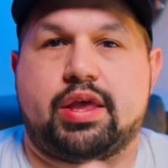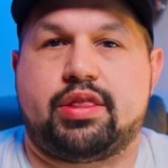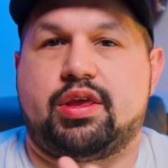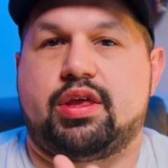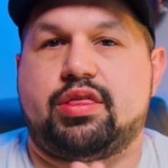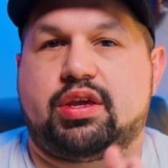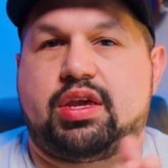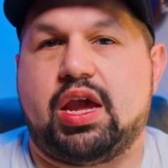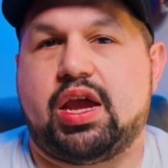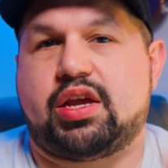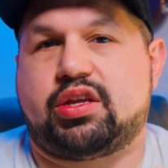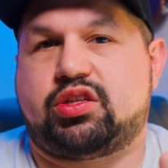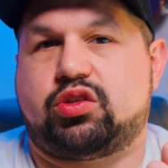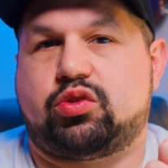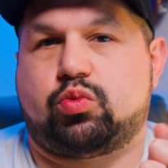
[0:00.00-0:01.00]
And then the
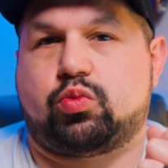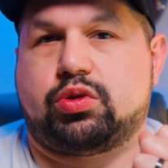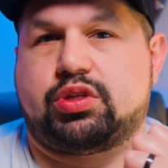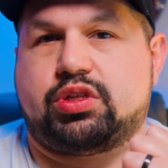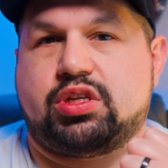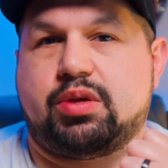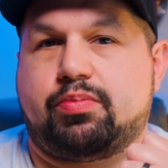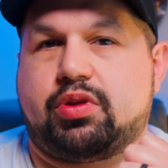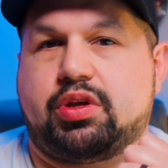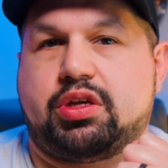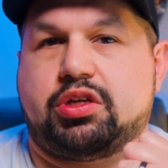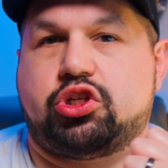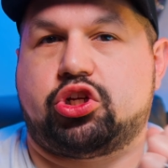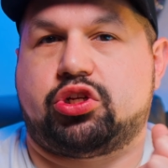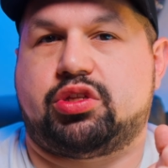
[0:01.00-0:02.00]
case was simply
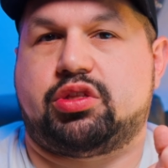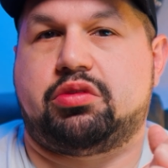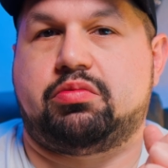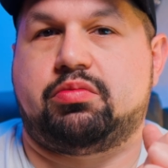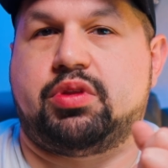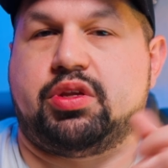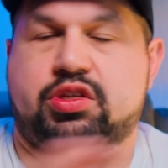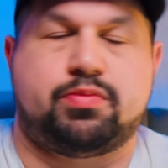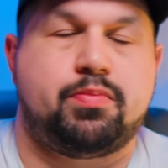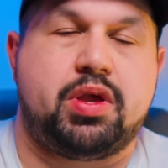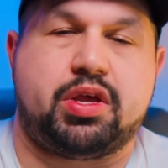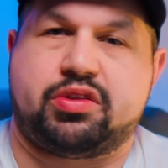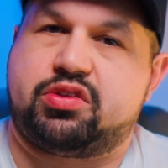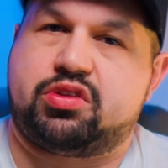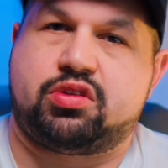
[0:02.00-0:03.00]
just
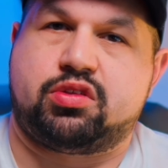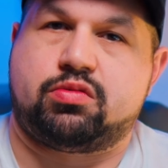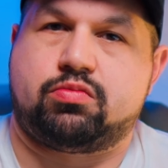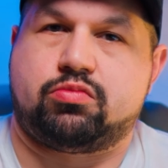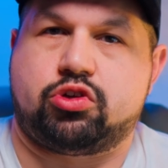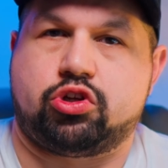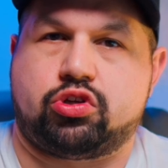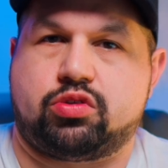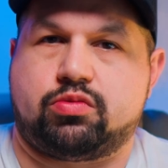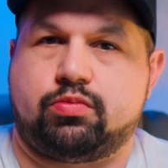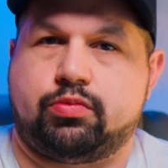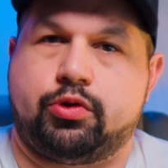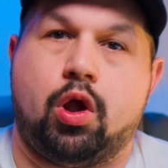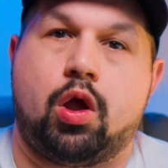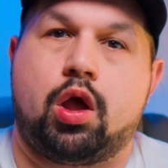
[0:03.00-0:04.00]
dismissed, just
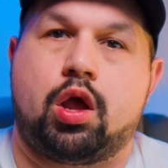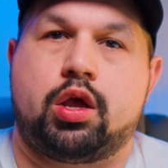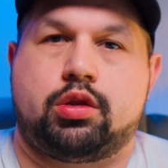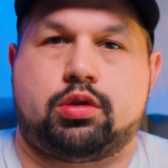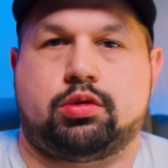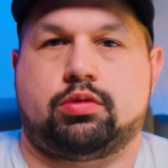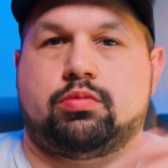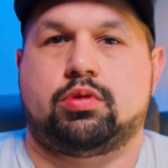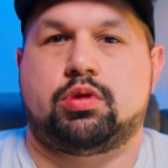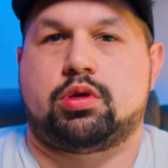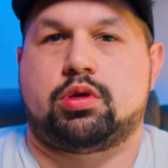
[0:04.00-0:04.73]
gone and